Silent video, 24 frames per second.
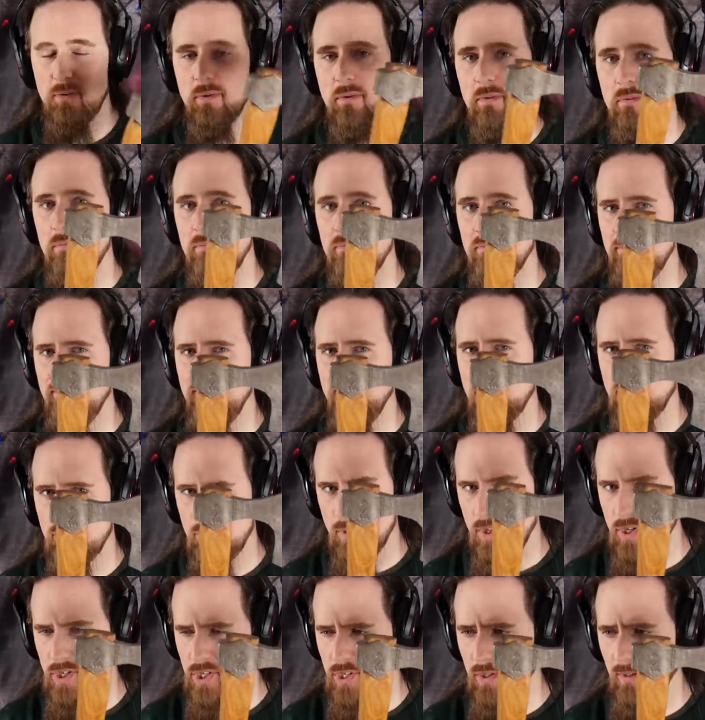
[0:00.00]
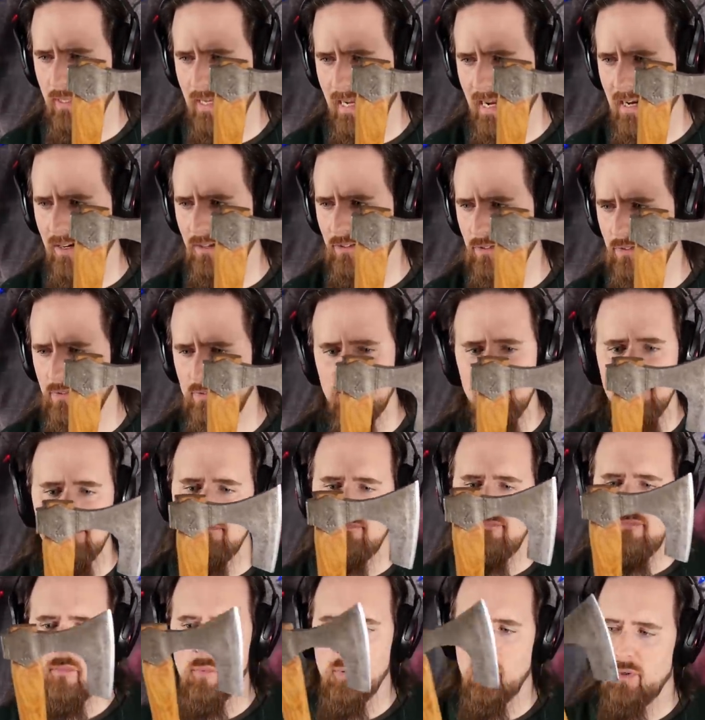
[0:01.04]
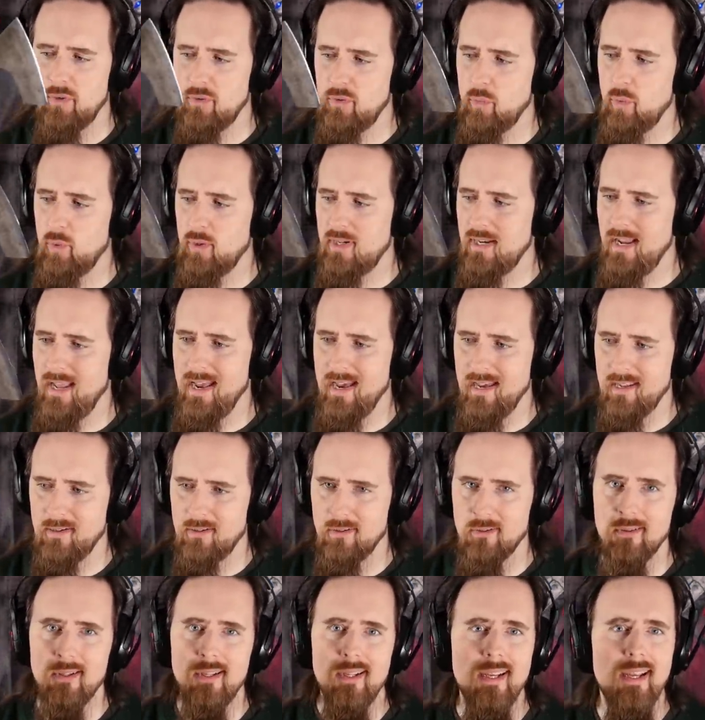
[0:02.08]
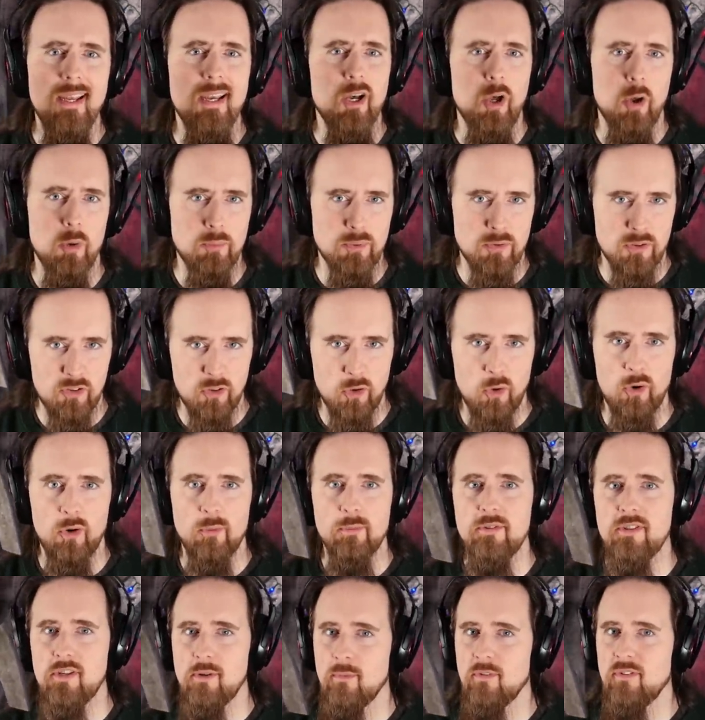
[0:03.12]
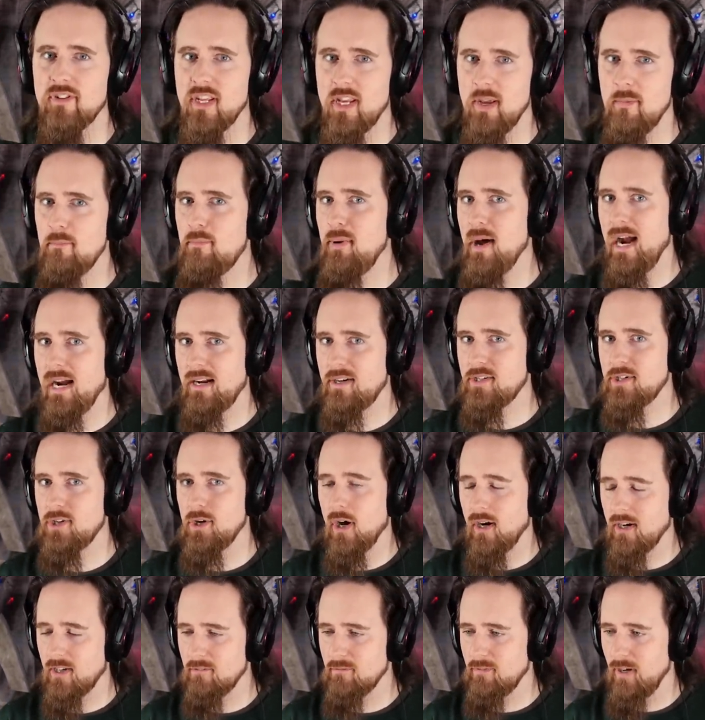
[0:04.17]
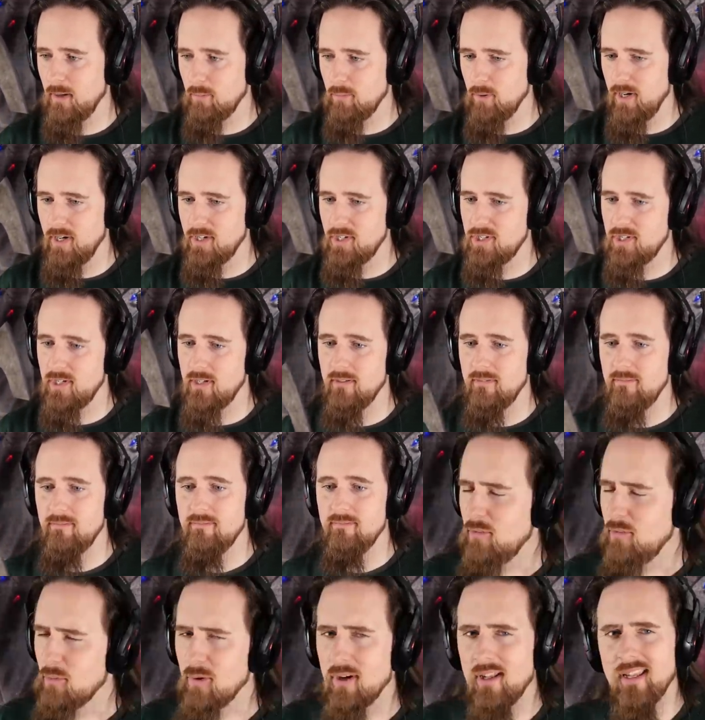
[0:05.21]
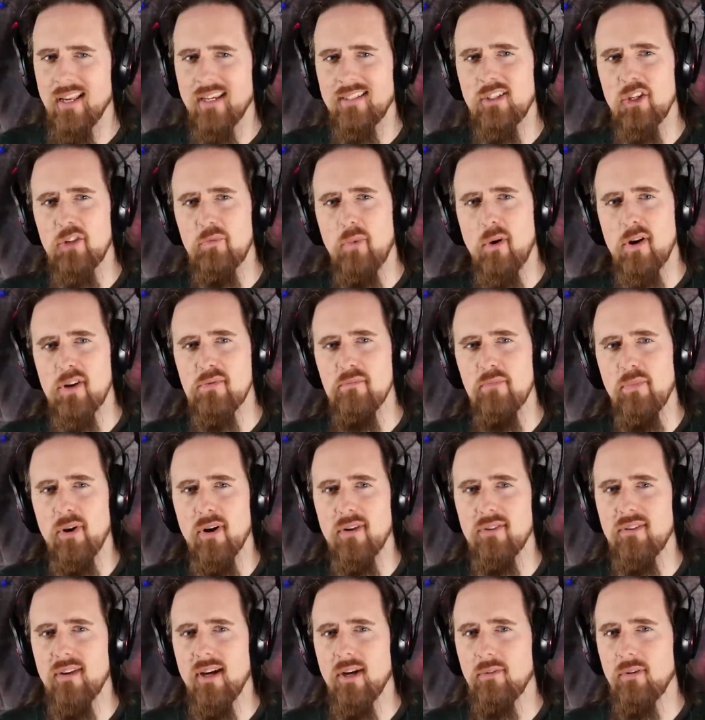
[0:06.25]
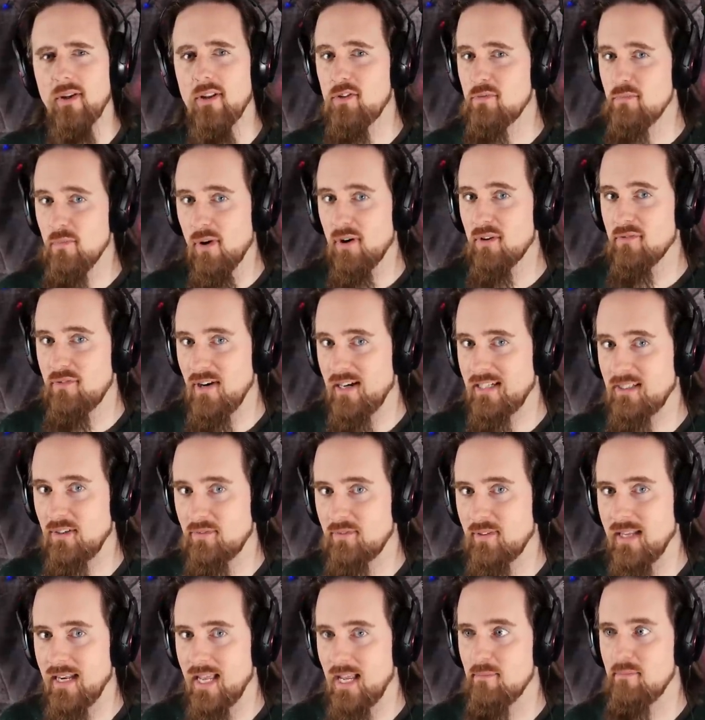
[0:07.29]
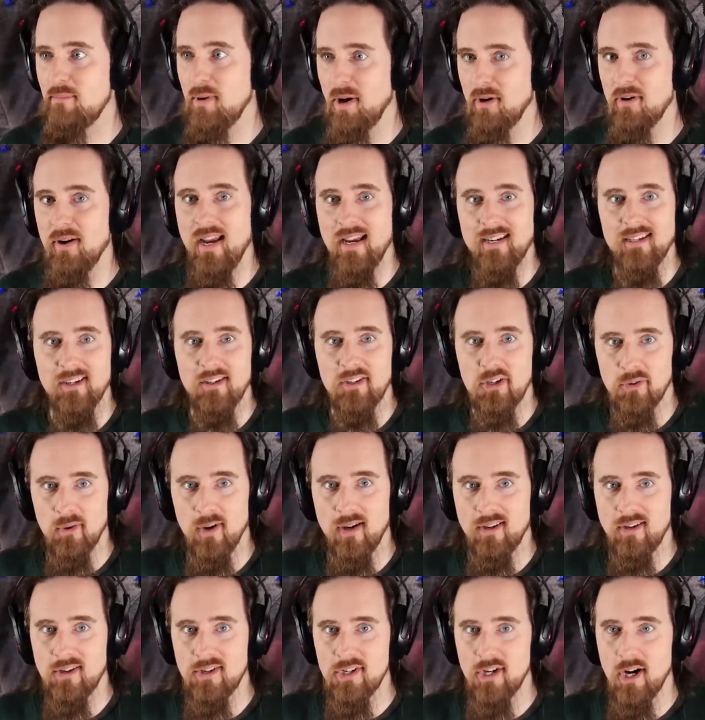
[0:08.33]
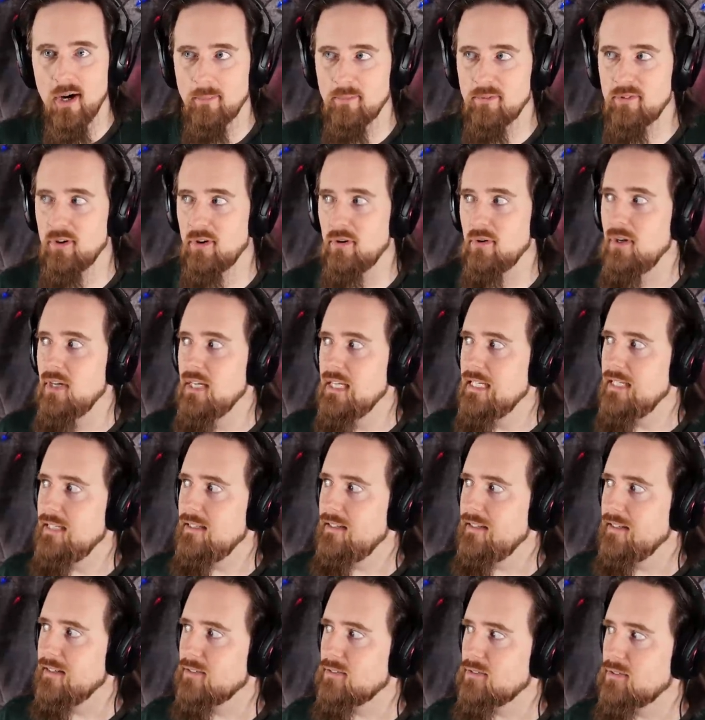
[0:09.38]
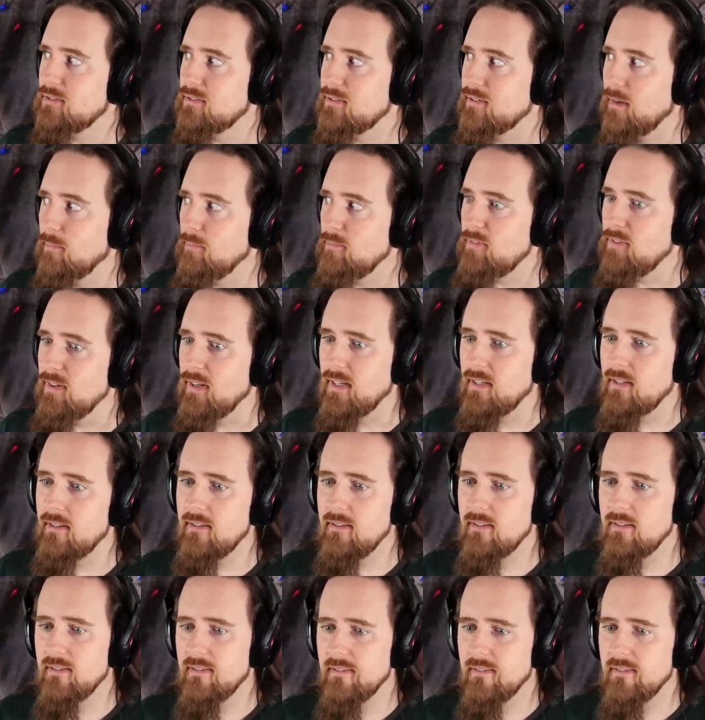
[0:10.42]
to a traditional axe, where the wooden handle absorbs some of the impact, shock, and vibration. Well, like this person points out, it's more effective than a barehanded karate chop, so it's something.